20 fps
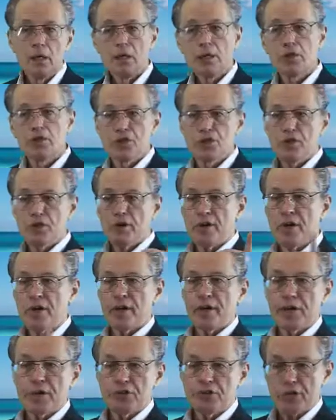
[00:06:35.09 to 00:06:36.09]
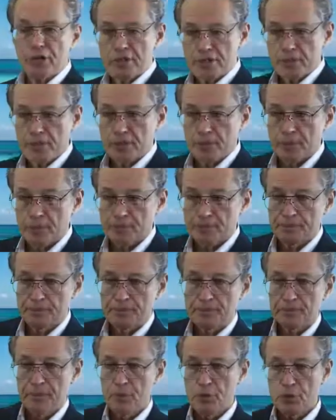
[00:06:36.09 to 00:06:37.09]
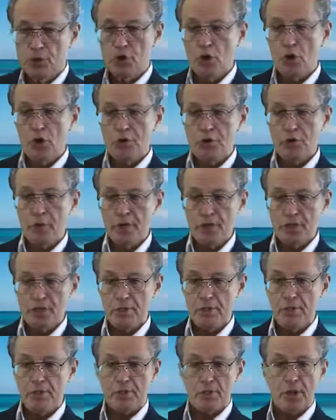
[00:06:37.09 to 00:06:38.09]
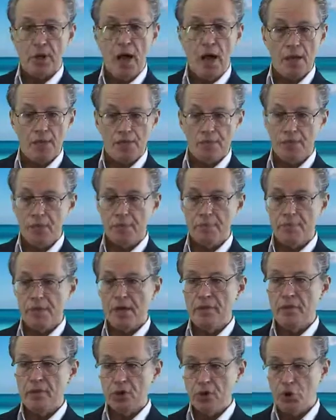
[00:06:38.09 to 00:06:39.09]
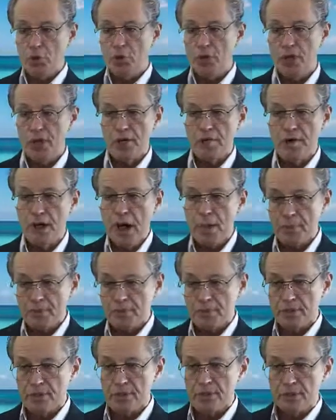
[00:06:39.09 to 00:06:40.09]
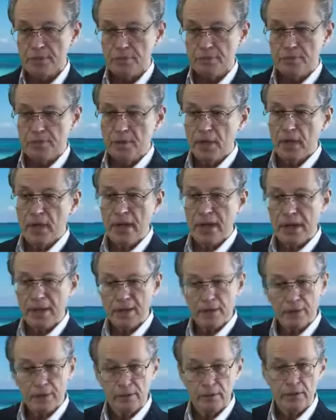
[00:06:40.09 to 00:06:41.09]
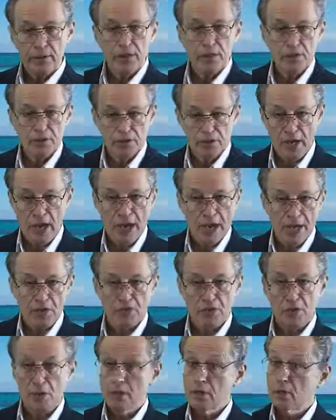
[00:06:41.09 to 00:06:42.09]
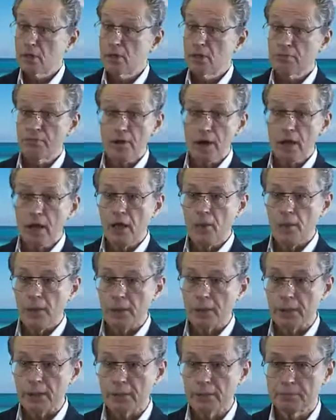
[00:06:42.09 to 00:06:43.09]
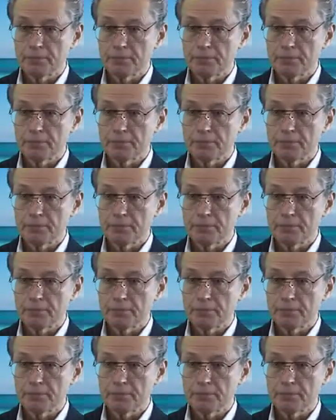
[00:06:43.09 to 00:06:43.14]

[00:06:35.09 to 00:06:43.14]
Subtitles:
Concerning electricity, which also exhibits the concept and the unity of opposites, Hegel says the following,